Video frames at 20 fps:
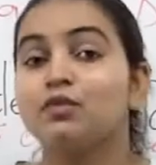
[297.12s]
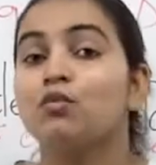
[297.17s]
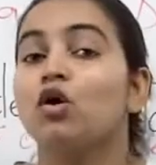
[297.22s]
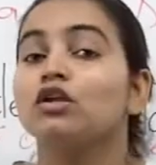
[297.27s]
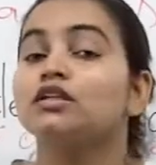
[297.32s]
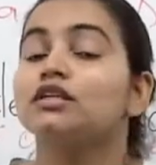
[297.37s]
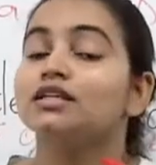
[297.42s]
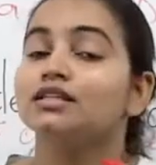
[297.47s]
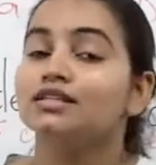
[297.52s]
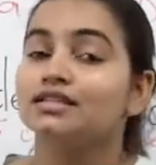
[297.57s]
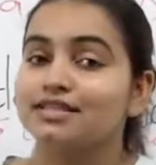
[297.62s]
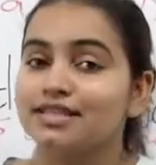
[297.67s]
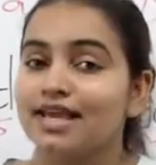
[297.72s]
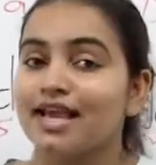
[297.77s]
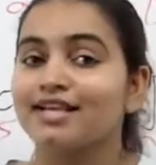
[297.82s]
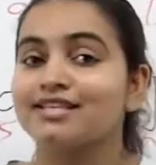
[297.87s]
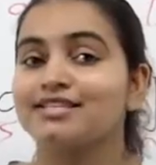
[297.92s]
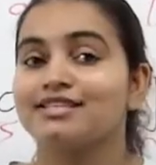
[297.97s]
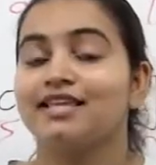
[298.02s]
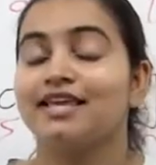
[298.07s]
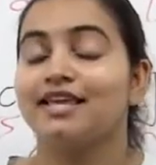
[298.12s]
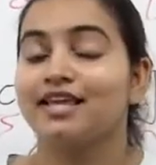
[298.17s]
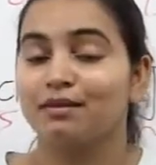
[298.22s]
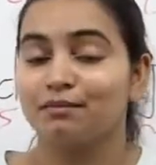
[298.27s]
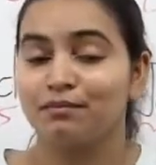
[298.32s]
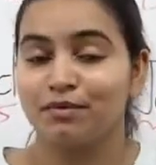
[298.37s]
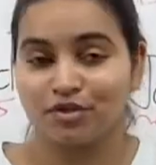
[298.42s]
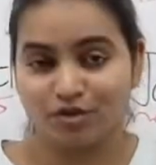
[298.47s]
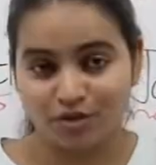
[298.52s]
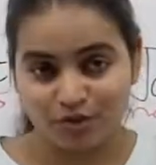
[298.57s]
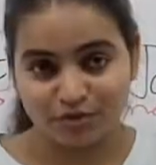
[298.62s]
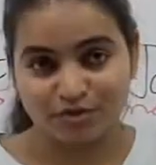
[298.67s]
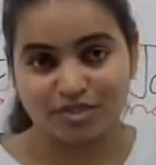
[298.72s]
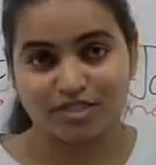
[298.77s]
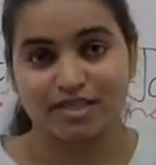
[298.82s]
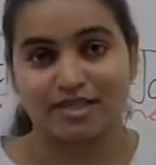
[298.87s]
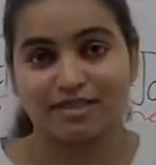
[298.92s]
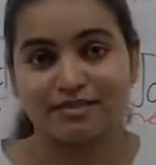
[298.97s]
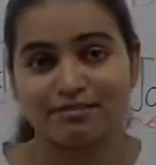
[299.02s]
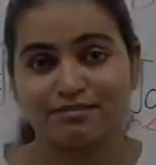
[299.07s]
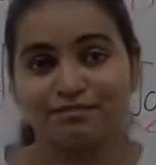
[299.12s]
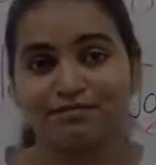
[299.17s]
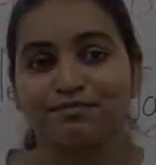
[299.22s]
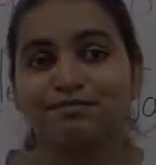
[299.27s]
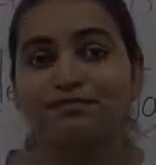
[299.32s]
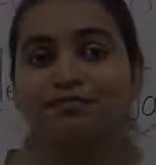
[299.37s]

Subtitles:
what context they can be used in.